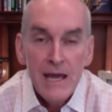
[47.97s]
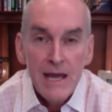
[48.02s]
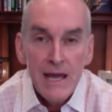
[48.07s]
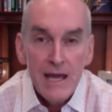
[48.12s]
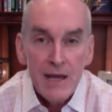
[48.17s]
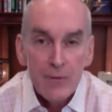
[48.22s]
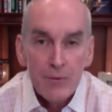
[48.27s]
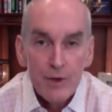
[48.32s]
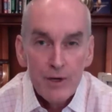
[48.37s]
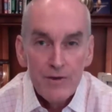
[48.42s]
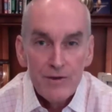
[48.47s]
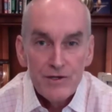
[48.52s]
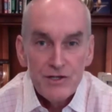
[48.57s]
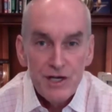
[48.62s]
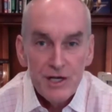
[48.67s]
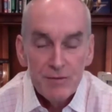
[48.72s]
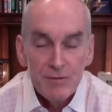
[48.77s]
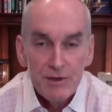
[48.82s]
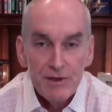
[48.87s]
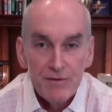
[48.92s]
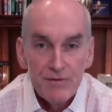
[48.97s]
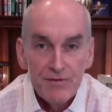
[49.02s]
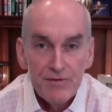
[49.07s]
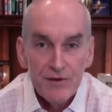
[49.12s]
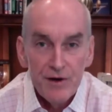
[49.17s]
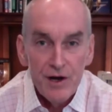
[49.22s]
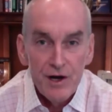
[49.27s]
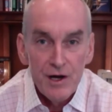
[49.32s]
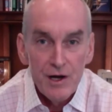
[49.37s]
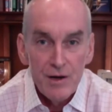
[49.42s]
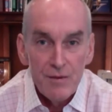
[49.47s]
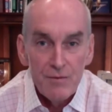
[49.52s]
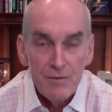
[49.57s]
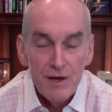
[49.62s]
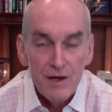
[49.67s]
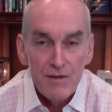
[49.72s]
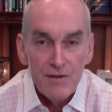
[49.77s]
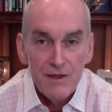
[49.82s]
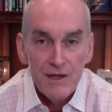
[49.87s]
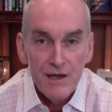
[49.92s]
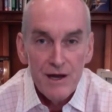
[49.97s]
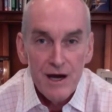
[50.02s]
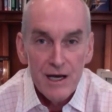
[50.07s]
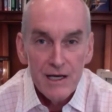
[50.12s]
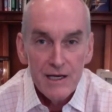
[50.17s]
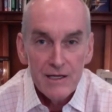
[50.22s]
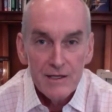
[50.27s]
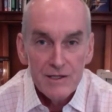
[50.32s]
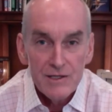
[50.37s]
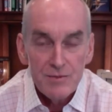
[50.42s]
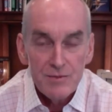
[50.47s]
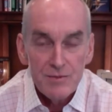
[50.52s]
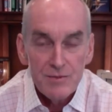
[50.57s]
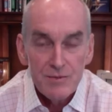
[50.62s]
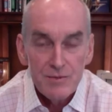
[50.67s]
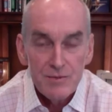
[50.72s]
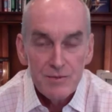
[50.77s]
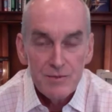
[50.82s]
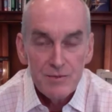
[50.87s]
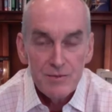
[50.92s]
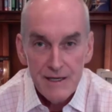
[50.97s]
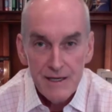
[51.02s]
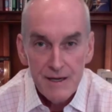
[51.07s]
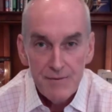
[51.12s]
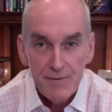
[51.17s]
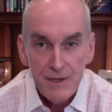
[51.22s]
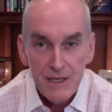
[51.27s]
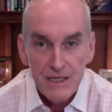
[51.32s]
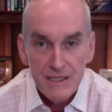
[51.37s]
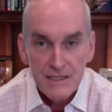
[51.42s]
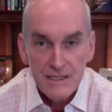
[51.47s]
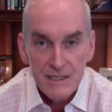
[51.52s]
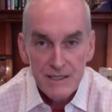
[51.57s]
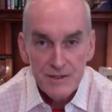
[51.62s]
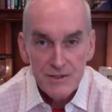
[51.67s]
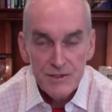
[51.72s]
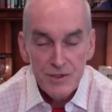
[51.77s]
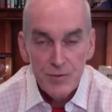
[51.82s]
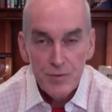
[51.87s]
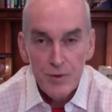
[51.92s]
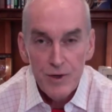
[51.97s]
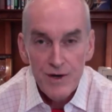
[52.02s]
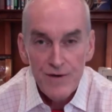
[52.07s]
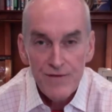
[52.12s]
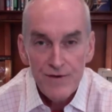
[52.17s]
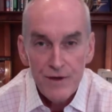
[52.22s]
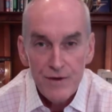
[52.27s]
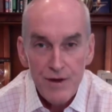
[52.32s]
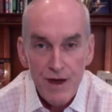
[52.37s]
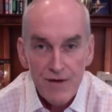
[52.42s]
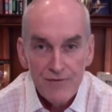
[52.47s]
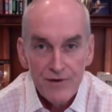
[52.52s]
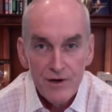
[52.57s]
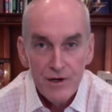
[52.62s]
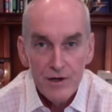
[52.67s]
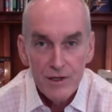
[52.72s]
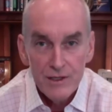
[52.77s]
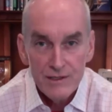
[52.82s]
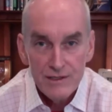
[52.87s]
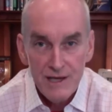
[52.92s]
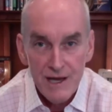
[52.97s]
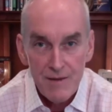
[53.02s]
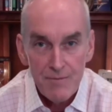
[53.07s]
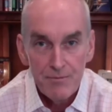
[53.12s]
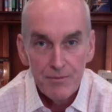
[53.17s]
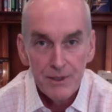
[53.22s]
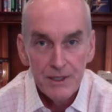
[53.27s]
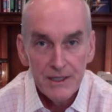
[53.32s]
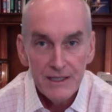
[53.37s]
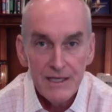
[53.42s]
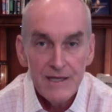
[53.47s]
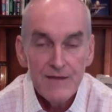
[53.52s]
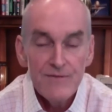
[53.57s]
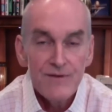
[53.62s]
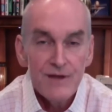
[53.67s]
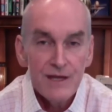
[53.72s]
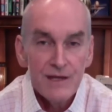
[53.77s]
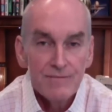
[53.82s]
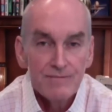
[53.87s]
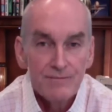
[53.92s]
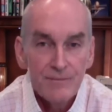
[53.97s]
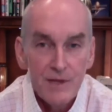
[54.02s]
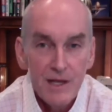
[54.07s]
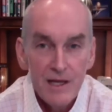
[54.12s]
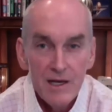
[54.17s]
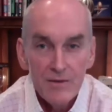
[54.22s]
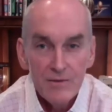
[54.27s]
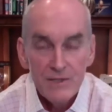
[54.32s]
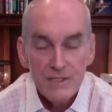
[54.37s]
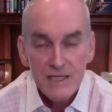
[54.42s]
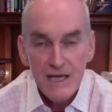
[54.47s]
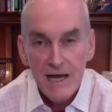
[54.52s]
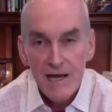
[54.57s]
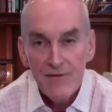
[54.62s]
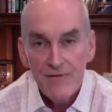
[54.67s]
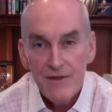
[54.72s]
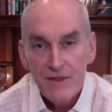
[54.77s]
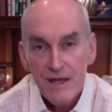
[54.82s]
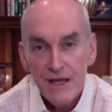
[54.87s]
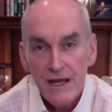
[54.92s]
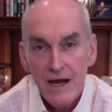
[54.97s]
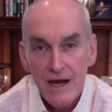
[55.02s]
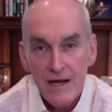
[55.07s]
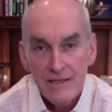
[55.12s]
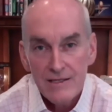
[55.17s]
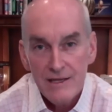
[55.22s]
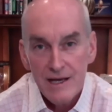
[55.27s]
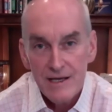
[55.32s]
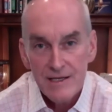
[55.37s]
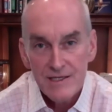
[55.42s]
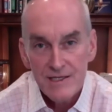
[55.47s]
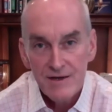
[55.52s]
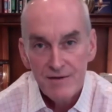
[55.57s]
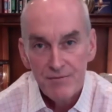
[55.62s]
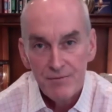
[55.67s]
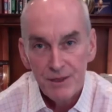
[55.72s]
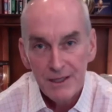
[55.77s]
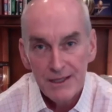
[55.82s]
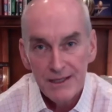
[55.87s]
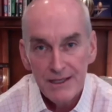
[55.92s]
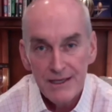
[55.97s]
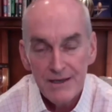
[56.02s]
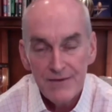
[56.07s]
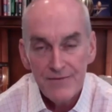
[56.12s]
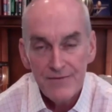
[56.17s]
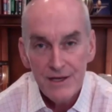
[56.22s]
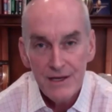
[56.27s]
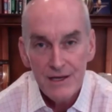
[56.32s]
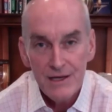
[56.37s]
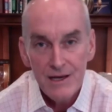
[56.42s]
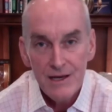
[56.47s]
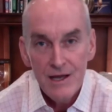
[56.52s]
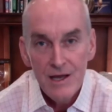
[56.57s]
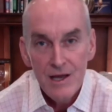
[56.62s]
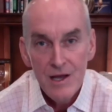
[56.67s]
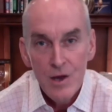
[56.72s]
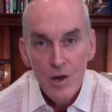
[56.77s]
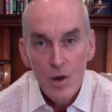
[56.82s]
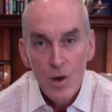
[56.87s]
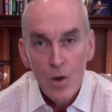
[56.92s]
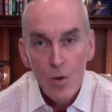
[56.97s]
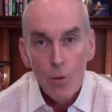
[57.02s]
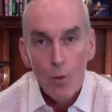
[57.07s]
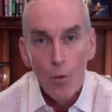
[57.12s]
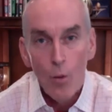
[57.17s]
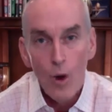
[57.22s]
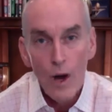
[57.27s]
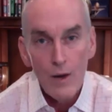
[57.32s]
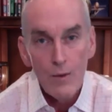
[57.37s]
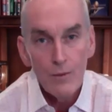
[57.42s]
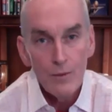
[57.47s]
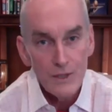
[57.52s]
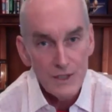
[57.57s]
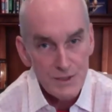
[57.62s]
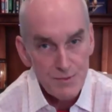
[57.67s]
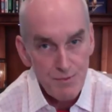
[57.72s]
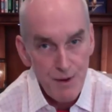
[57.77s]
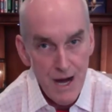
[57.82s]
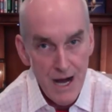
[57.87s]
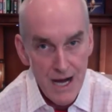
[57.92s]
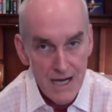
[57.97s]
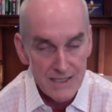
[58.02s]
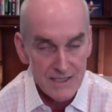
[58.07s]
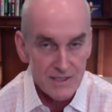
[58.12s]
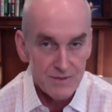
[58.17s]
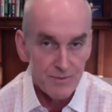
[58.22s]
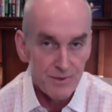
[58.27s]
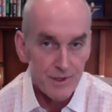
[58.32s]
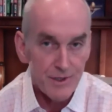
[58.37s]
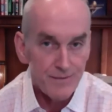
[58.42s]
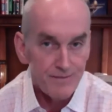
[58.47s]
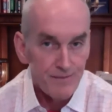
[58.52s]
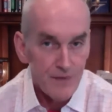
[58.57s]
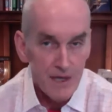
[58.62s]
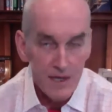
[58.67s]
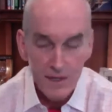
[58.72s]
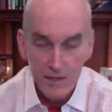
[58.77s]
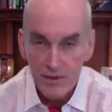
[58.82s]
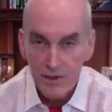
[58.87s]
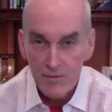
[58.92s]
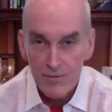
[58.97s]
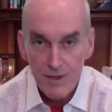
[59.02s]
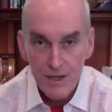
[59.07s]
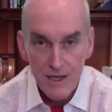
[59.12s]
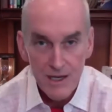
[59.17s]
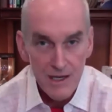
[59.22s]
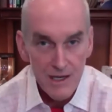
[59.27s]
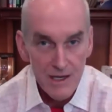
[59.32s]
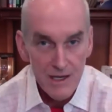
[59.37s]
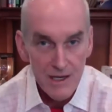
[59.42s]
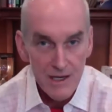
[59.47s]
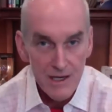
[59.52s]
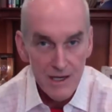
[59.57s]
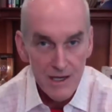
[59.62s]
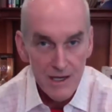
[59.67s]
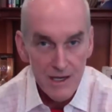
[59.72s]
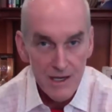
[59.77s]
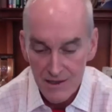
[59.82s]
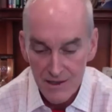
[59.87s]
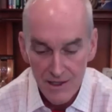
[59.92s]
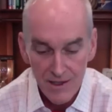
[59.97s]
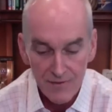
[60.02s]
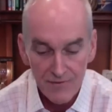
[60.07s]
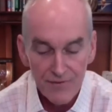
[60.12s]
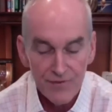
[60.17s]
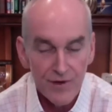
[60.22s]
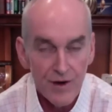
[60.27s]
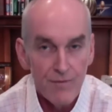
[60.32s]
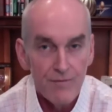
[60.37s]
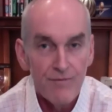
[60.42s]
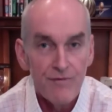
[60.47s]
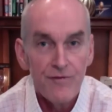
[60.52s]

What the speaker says: And one of the gentlemen from the audience put his hand up and he said, so what if you have a hard time believing? And it was kind of in the context of believing what was possible. And it could be anything from